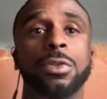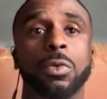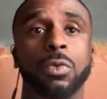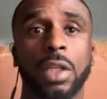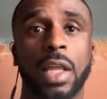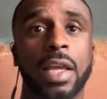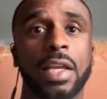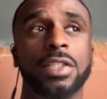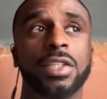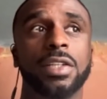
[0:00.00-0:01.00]
to
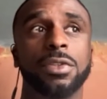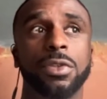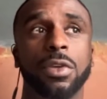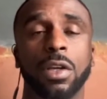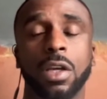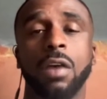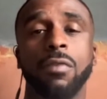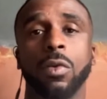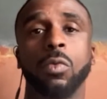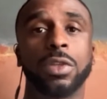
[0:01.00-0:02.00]
realize and to
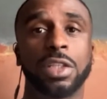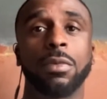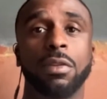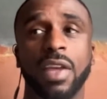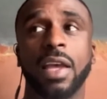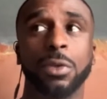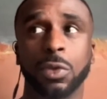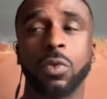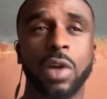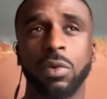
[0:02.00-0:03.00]
uncover what some of the
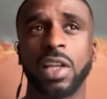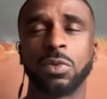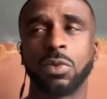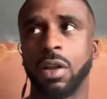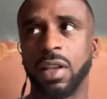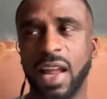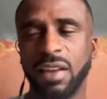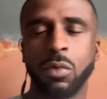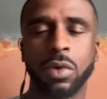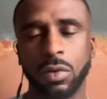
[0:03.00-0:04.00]
values were, I realized, well, a lot
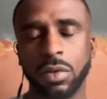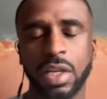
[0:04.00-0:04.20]
of what